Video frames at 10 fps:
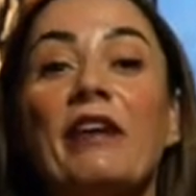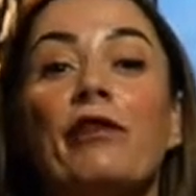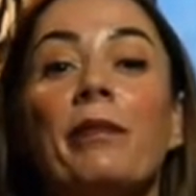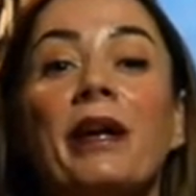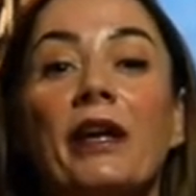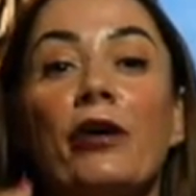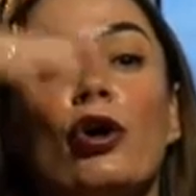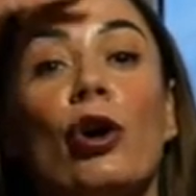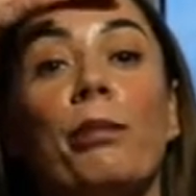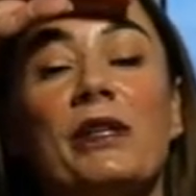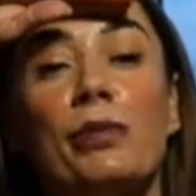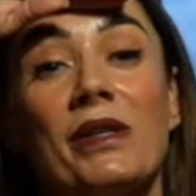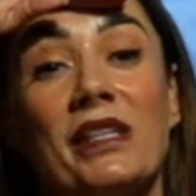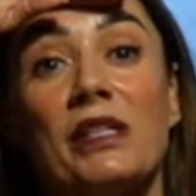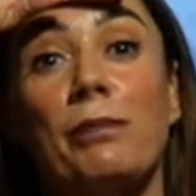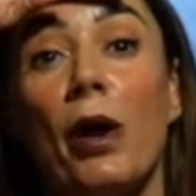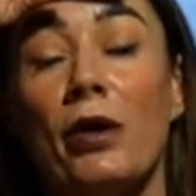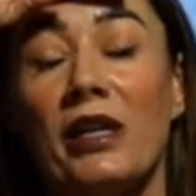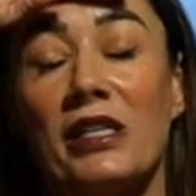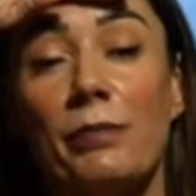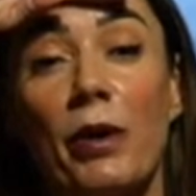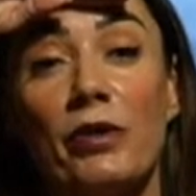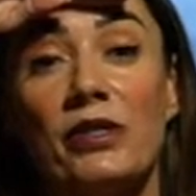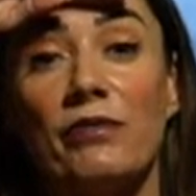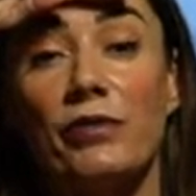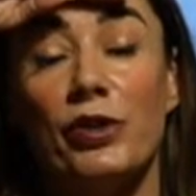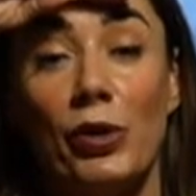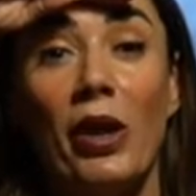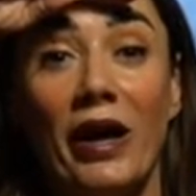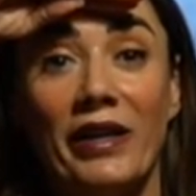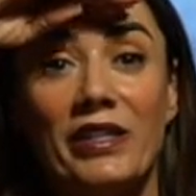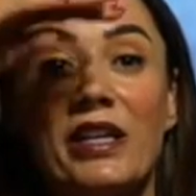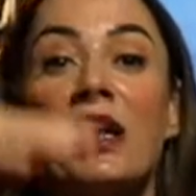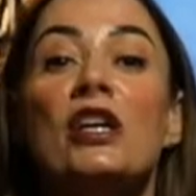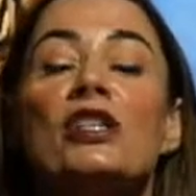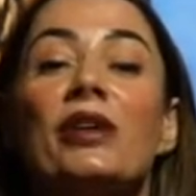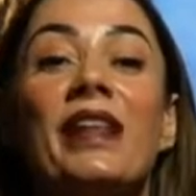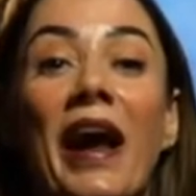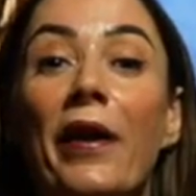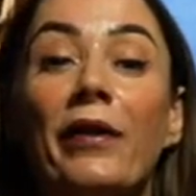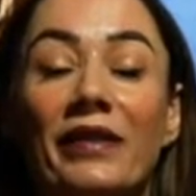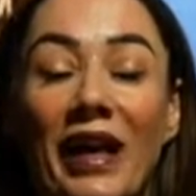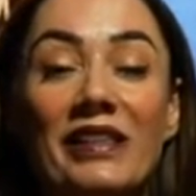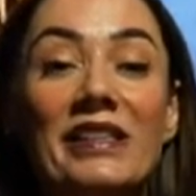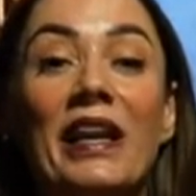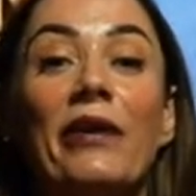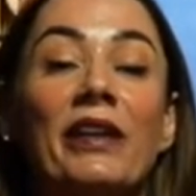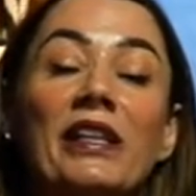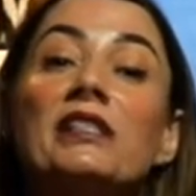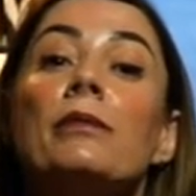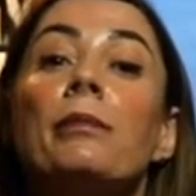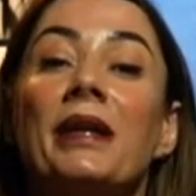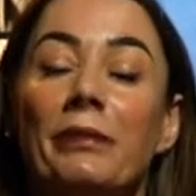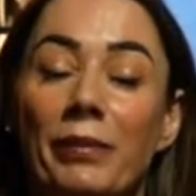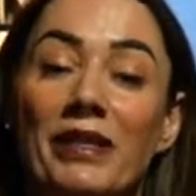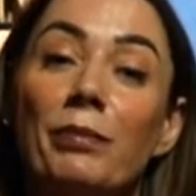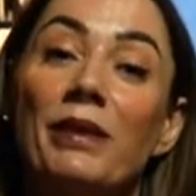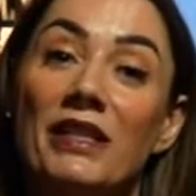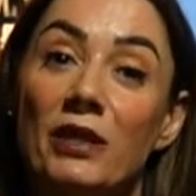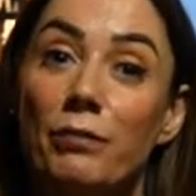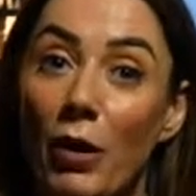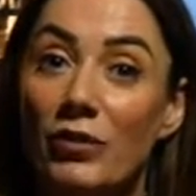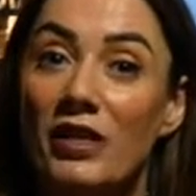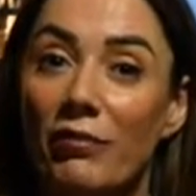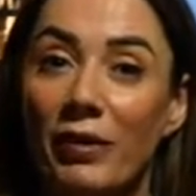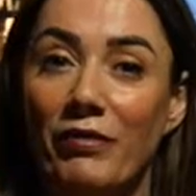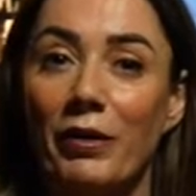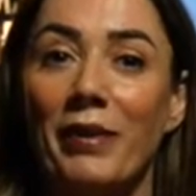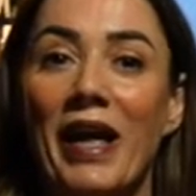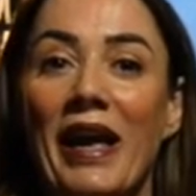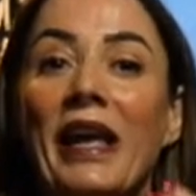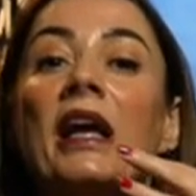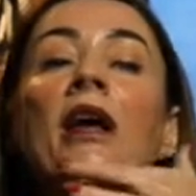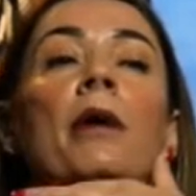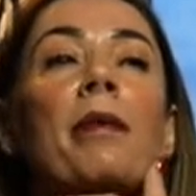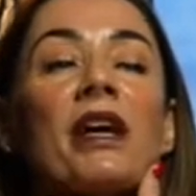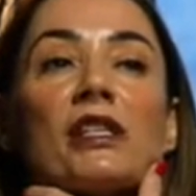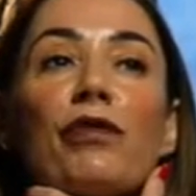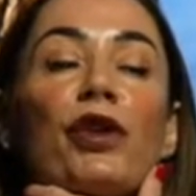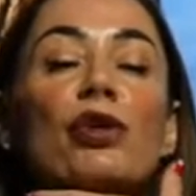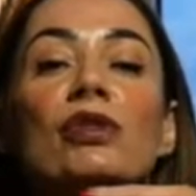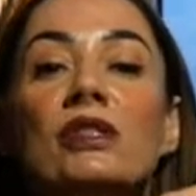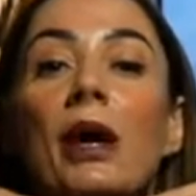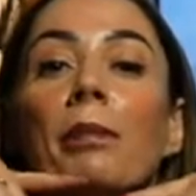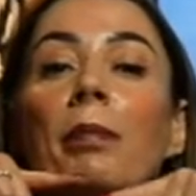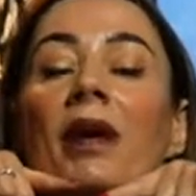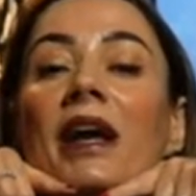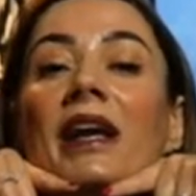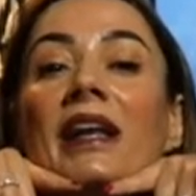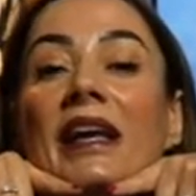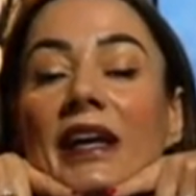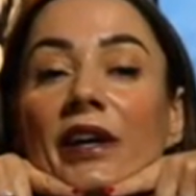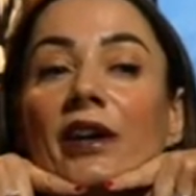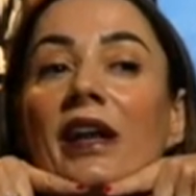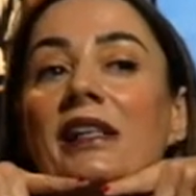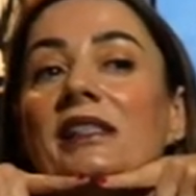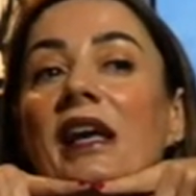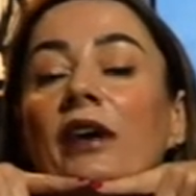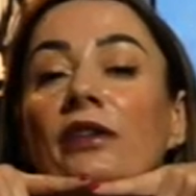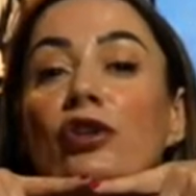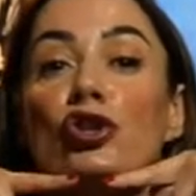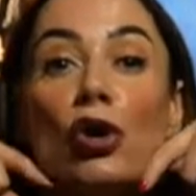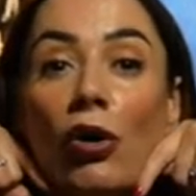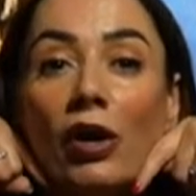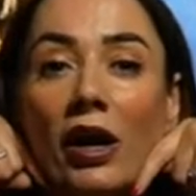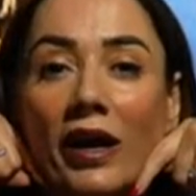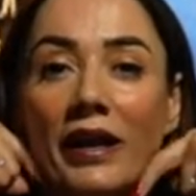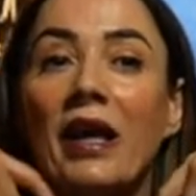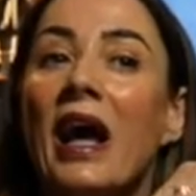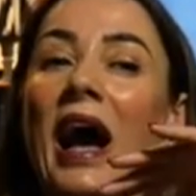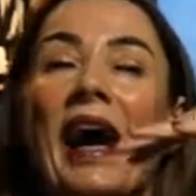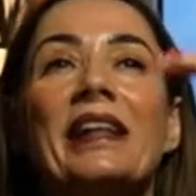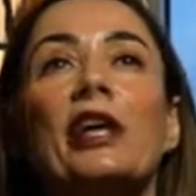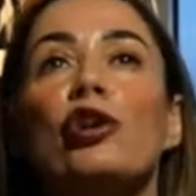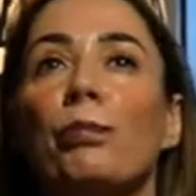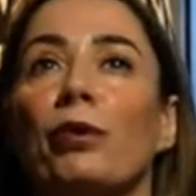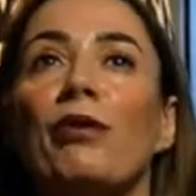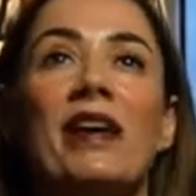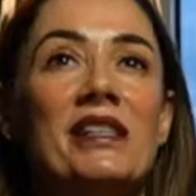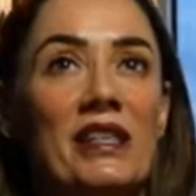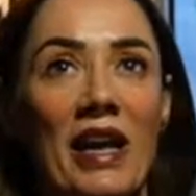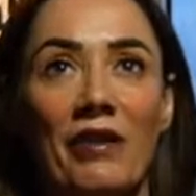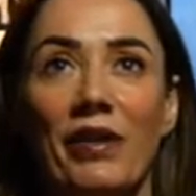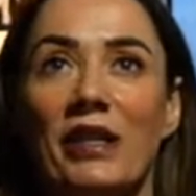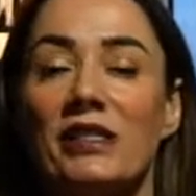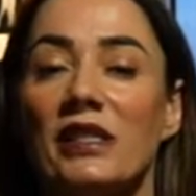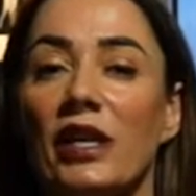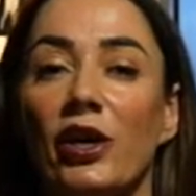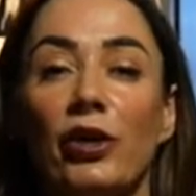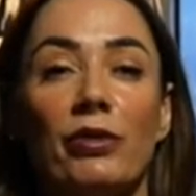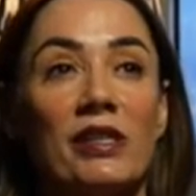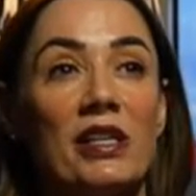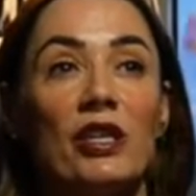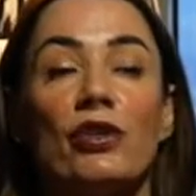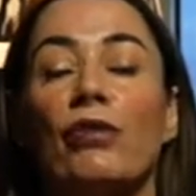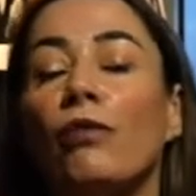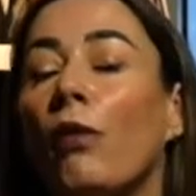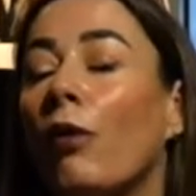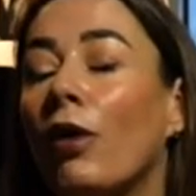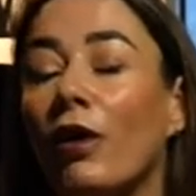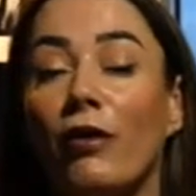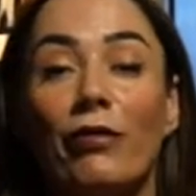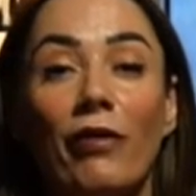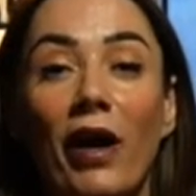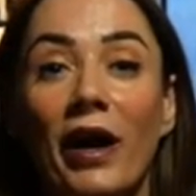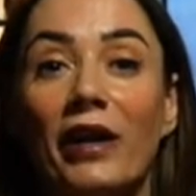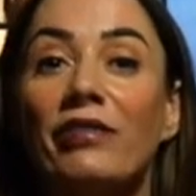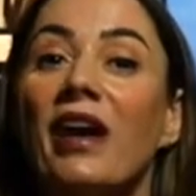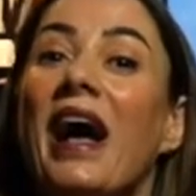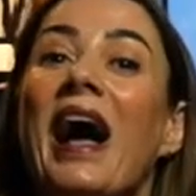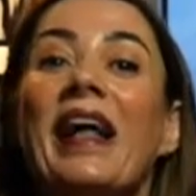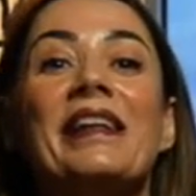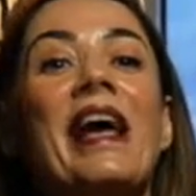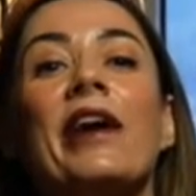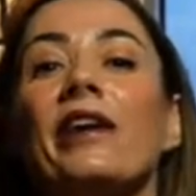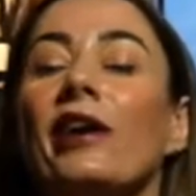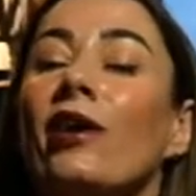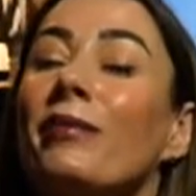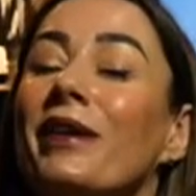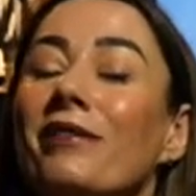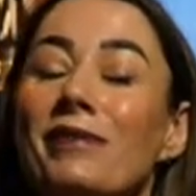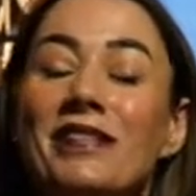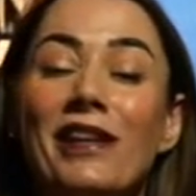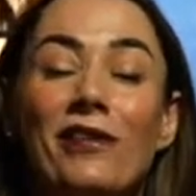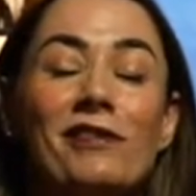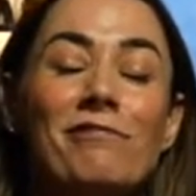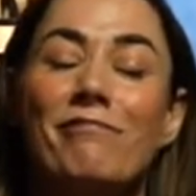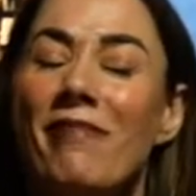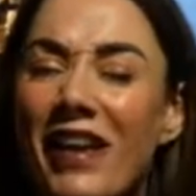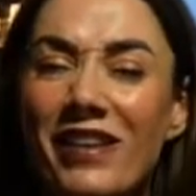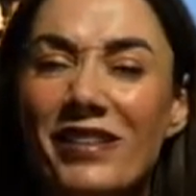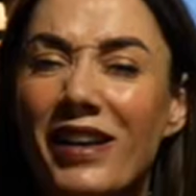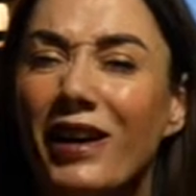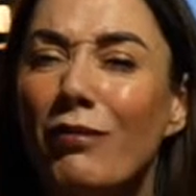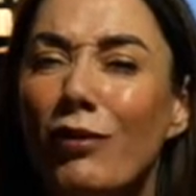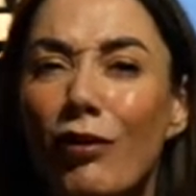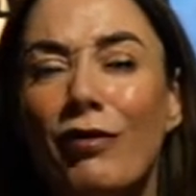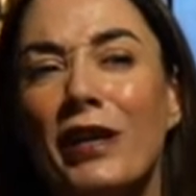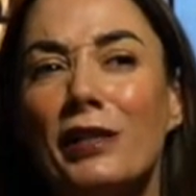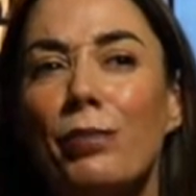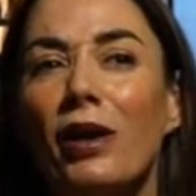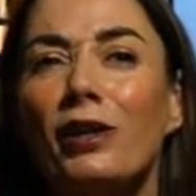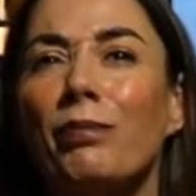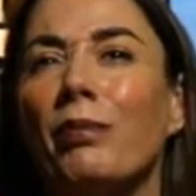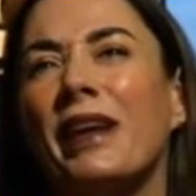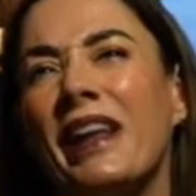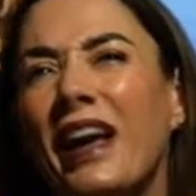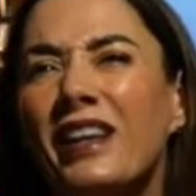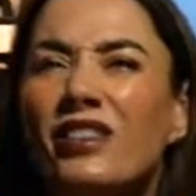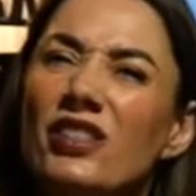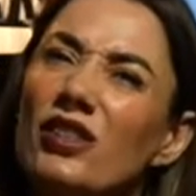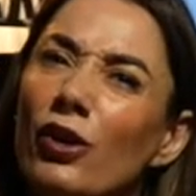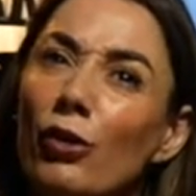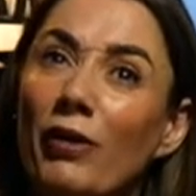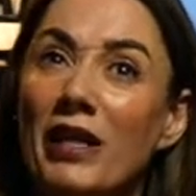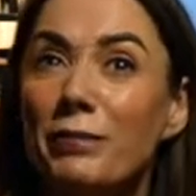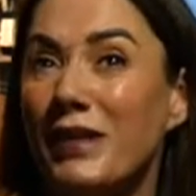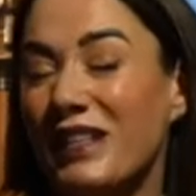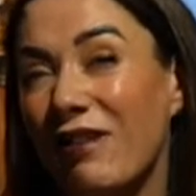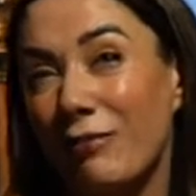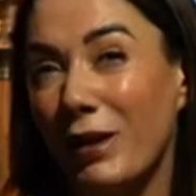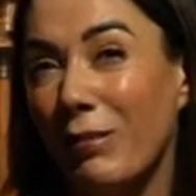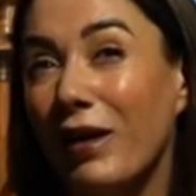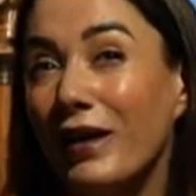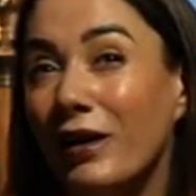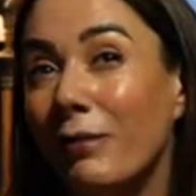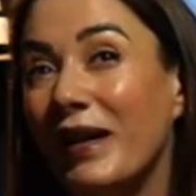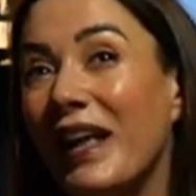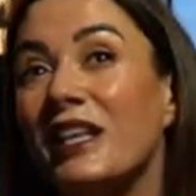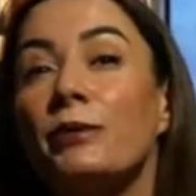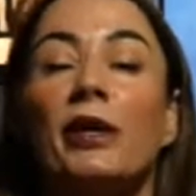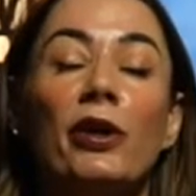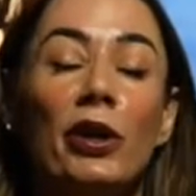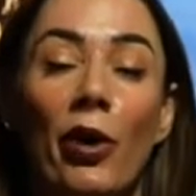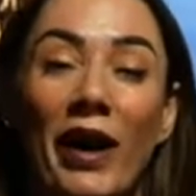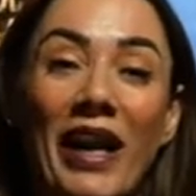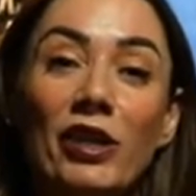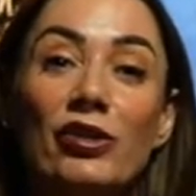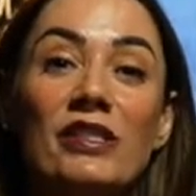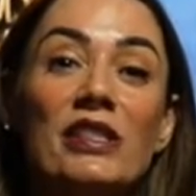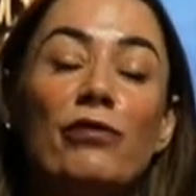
From here up is what's exposed to light. So that's the area that's been depleted most of my vitamin A. Because if you stop applying it here, let's say on the jawline, and then you progress to ABST or Eutecentia 4 or 5, and now you're like, oh my God, my skin looks amazing, I'm loving this product, but my neck doesn't look great because I haven't been applying it on my neck, so I'm gonna go ahead and use these